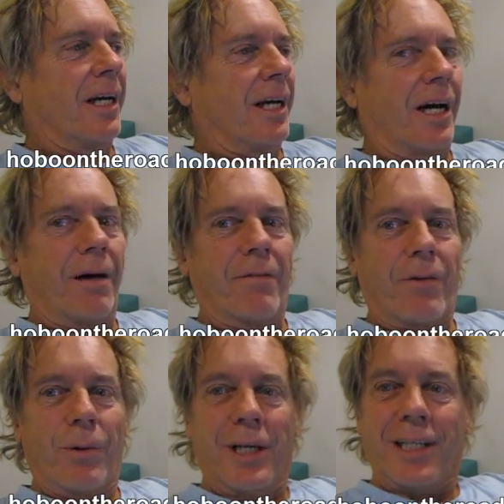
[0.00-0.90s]
If
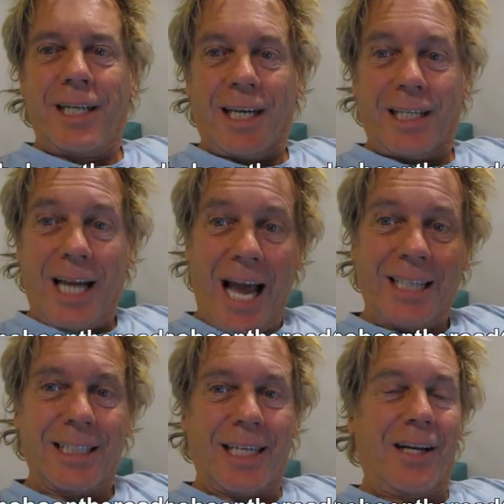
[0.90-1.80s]
I wanted to take a
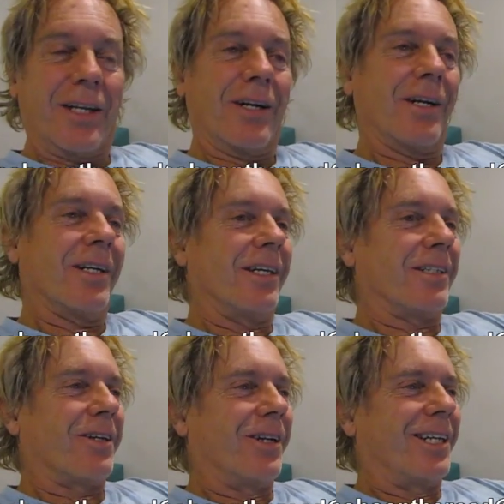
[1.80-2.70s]
taxi down there,
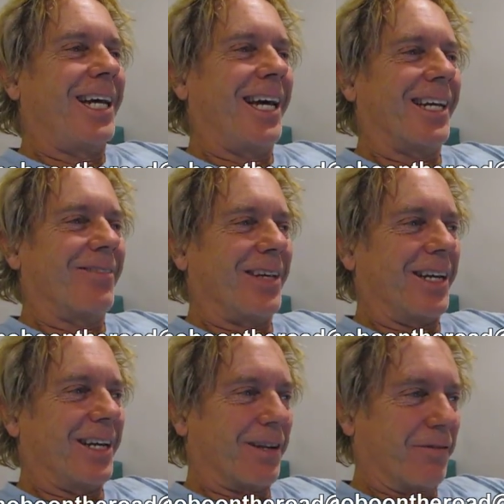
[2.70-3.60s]
it's going to take
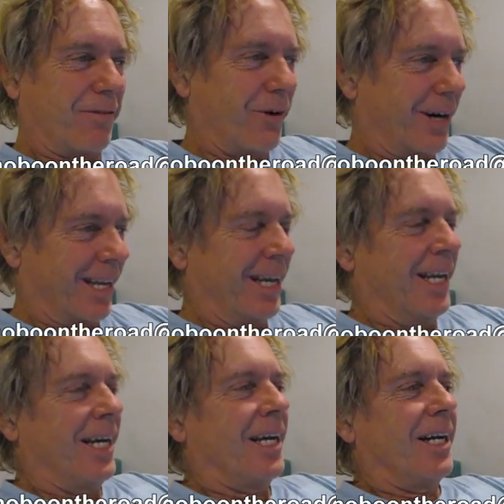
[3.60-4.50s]
me another $40.
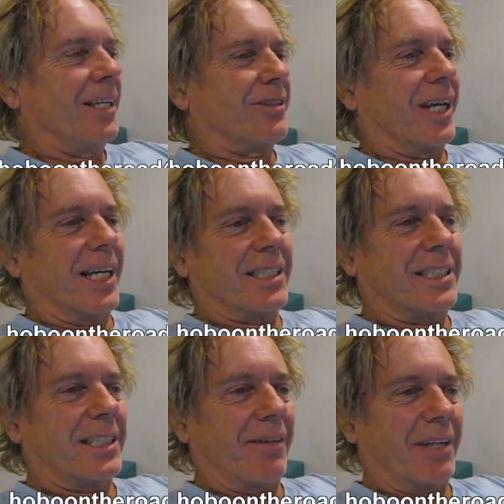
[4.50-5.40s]
So you got
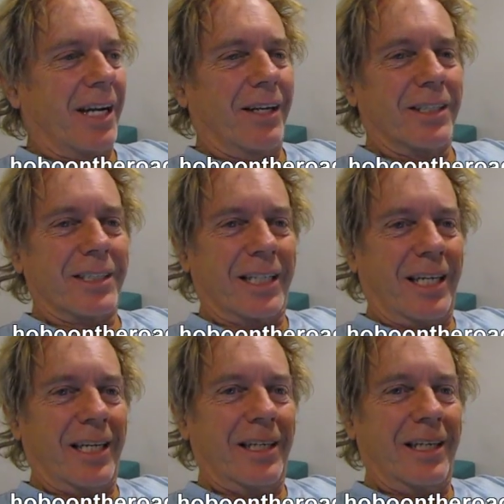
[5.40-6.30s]
$70 to
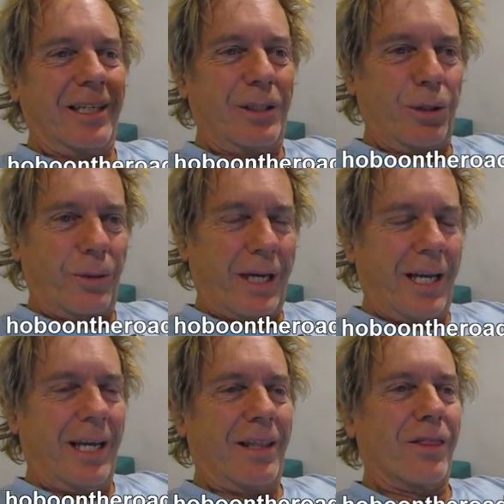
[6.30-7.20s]
get to
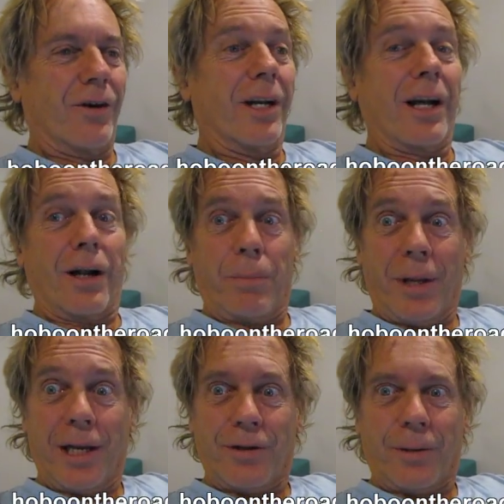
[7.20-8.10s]
a $30
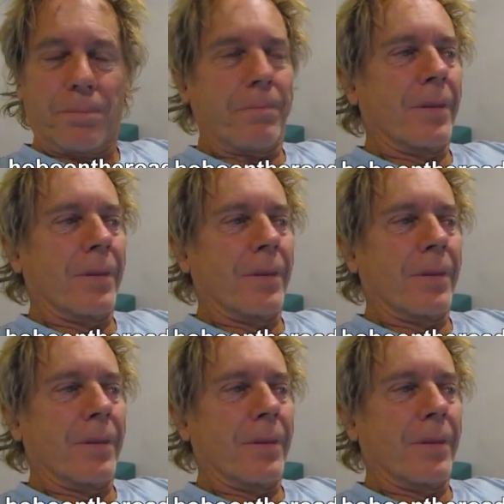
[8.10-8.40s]
plane trip.